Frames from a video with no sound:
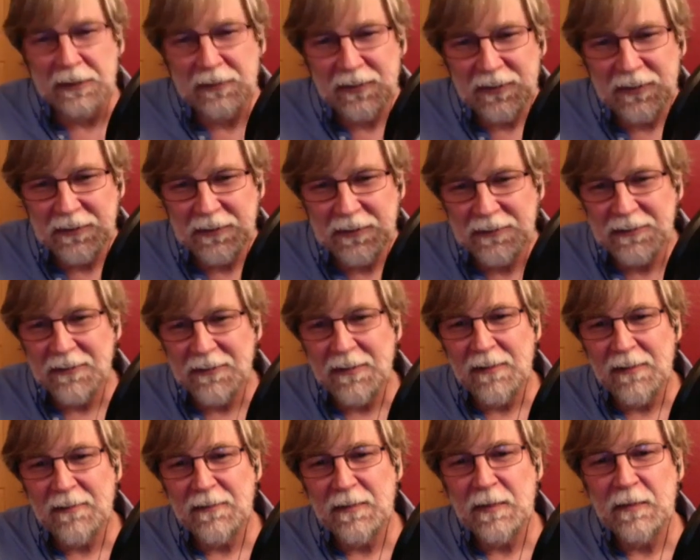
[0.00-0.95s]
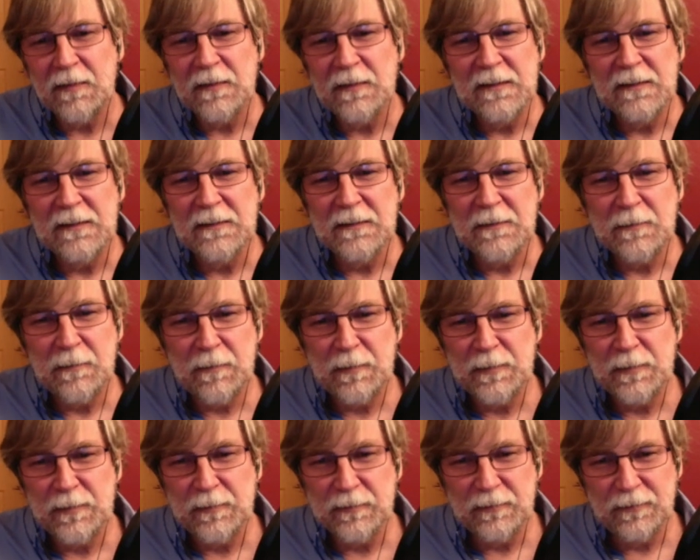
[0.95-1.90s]
Almost all of the planets are visible
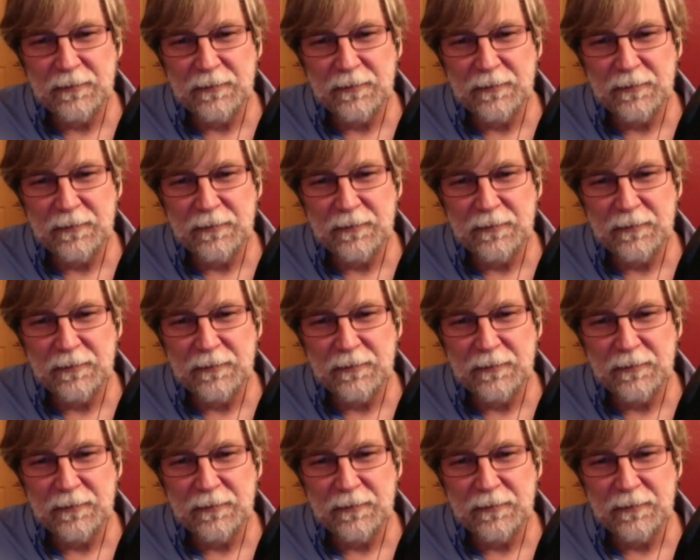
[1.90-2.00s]
in July, at